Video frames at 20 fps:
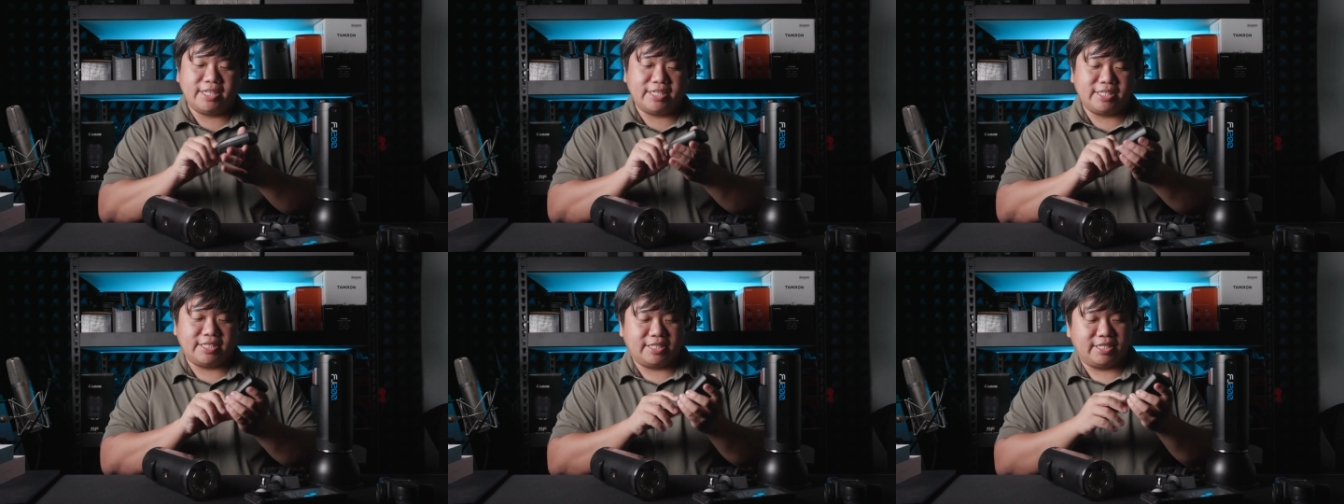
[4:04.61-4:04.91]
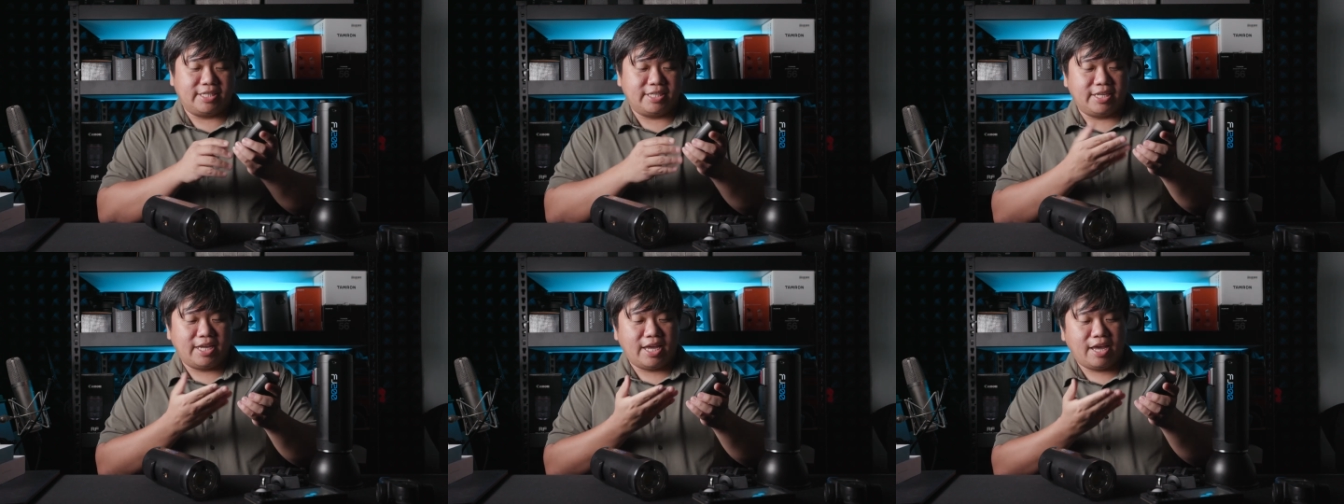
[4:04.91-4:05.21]
This
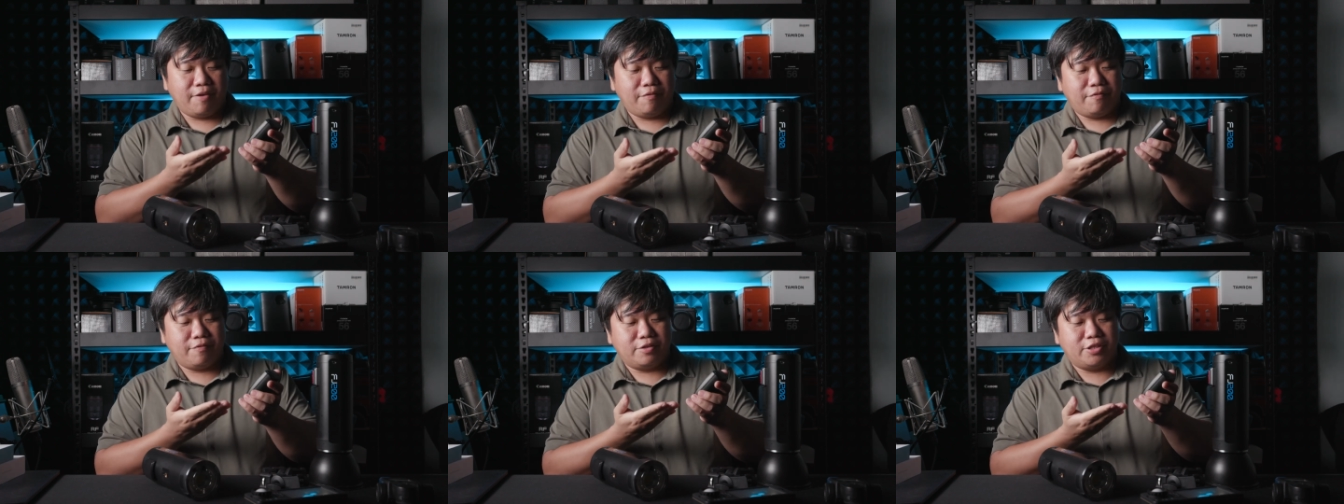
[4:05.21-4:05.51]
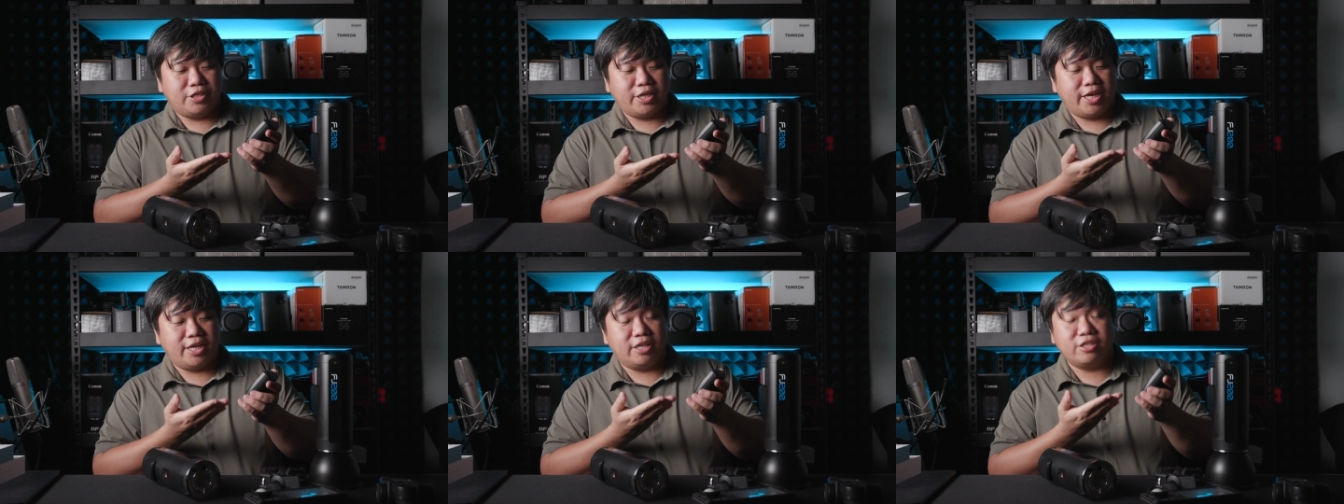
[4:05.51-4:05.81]
is the
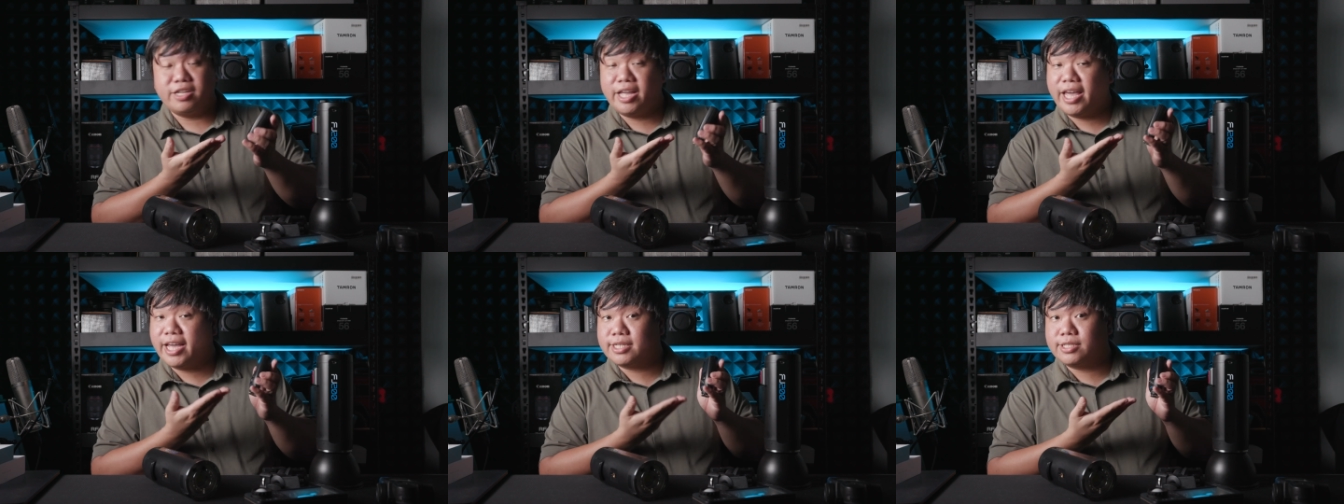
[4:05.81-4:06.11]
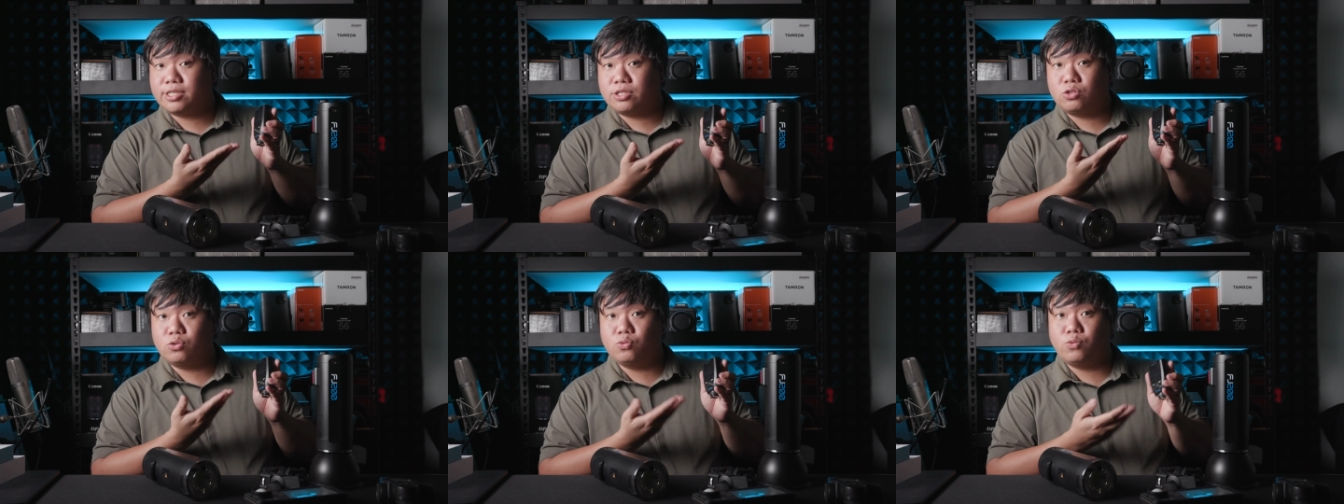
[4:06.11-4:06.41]
F J
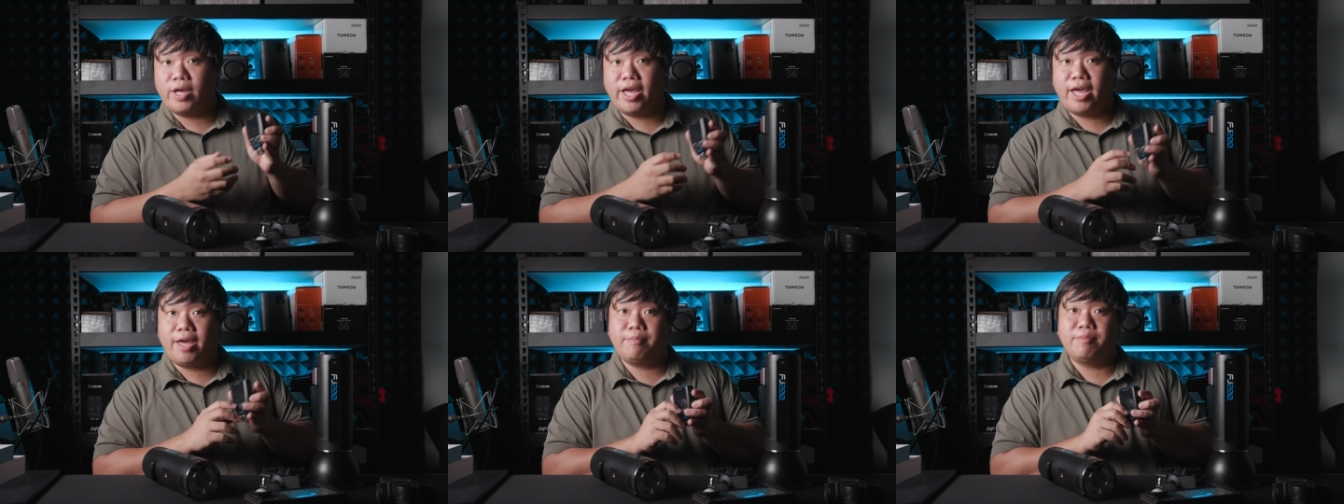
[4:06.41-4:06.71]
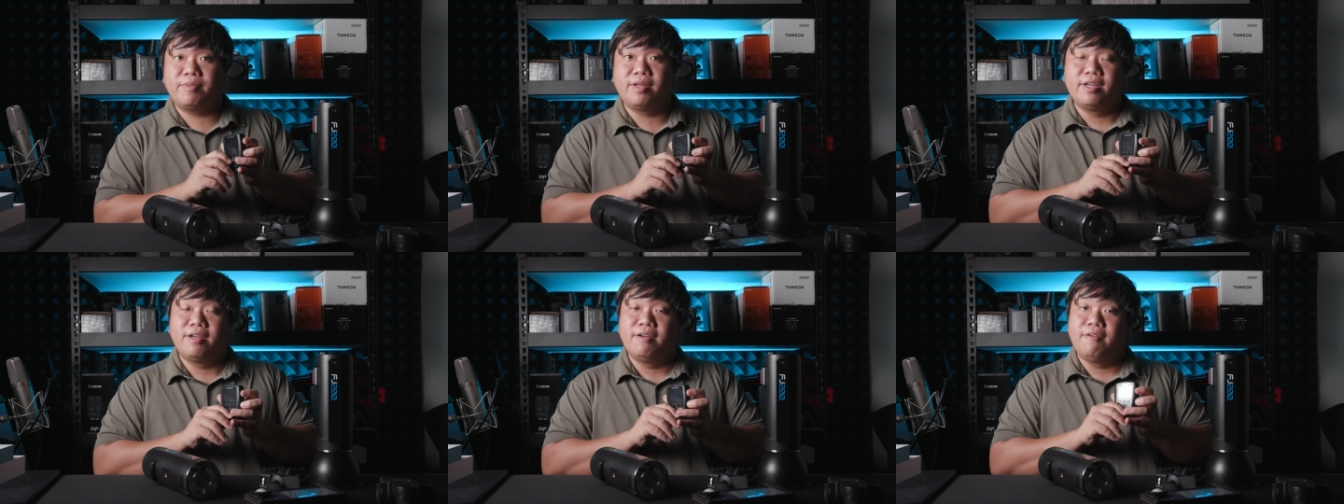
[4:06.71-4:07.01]
X two
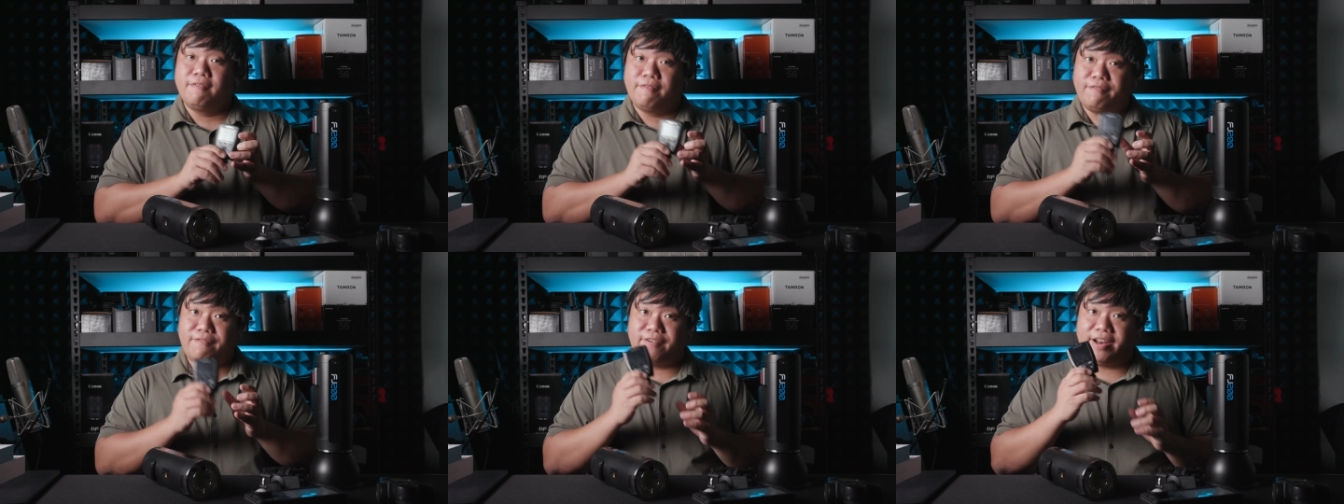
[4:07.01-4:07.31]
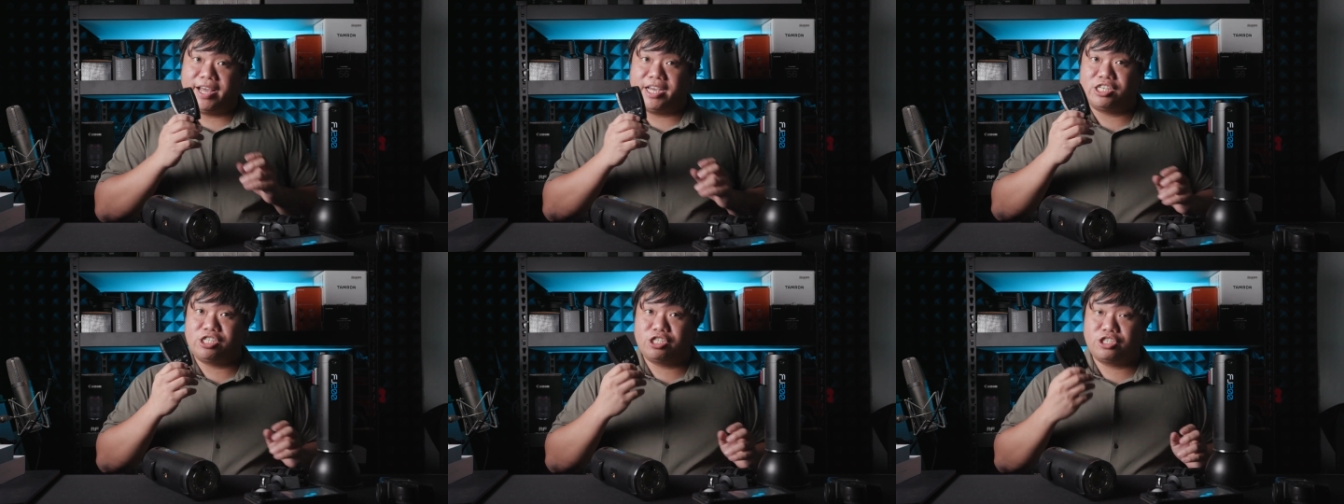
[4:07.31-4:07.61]
M
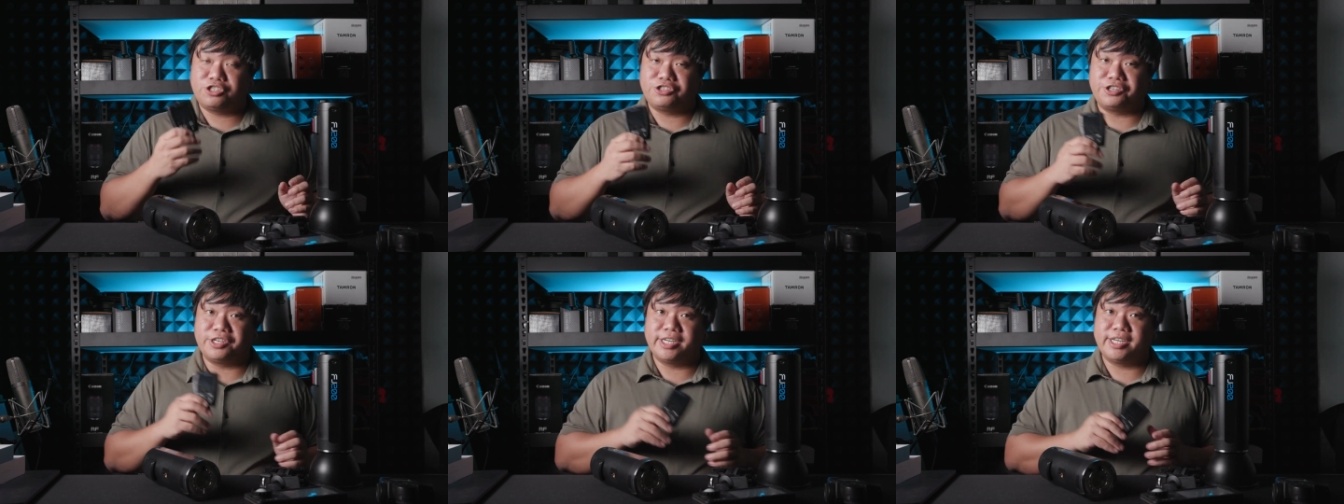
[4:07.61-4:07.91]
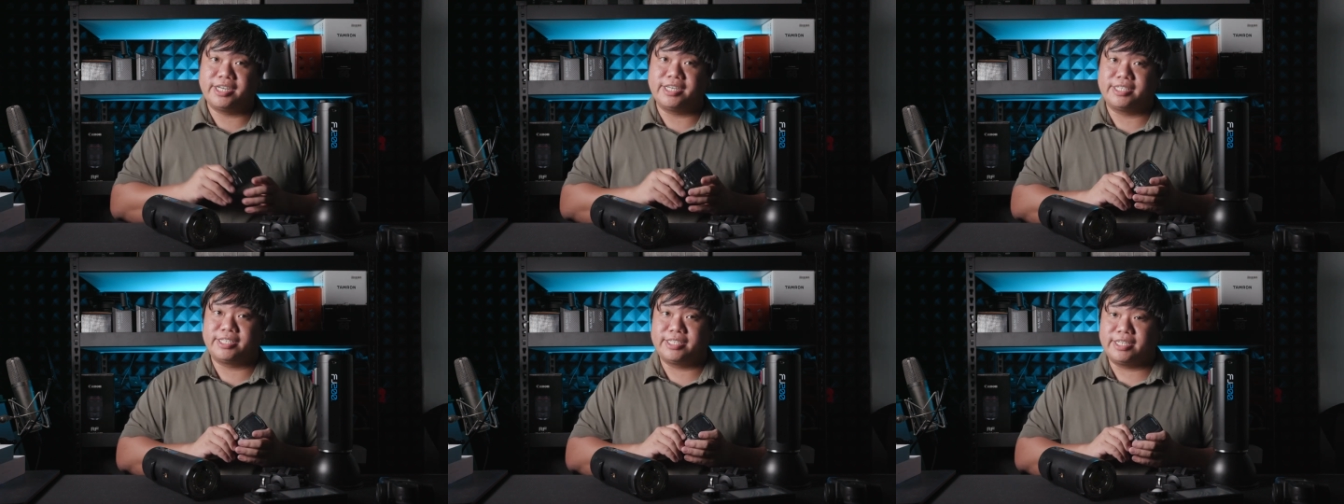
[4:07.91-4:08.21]
flash
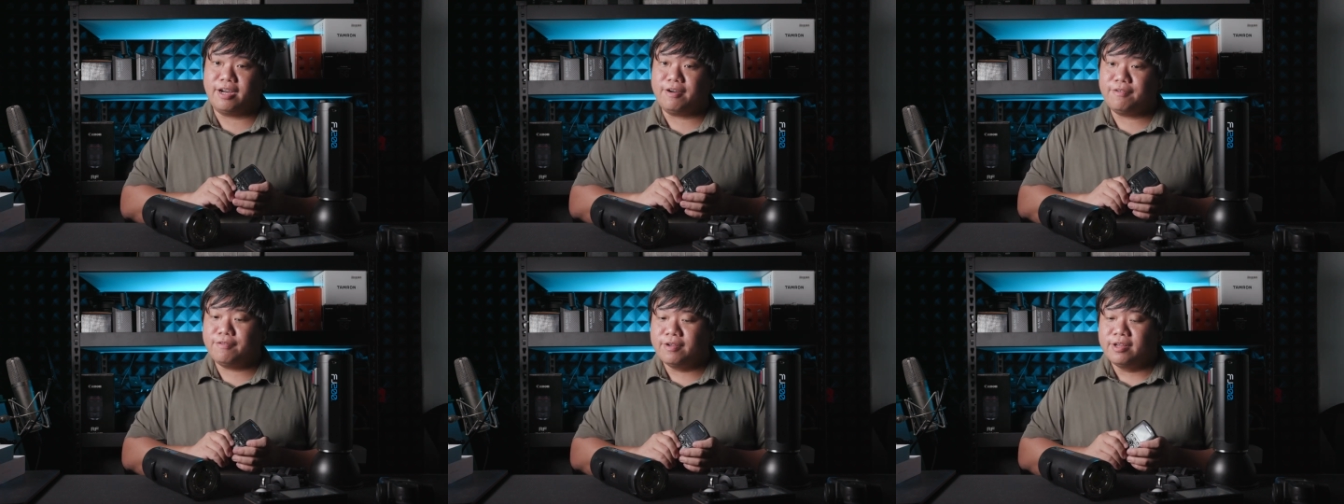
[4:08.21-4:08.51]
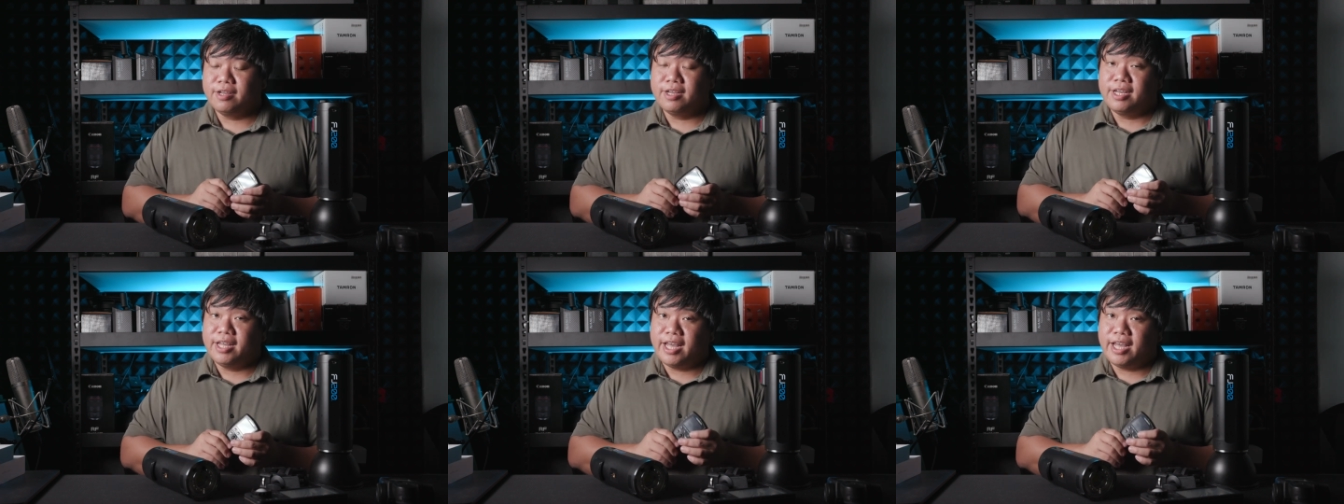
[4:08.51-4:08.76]
trigger itself,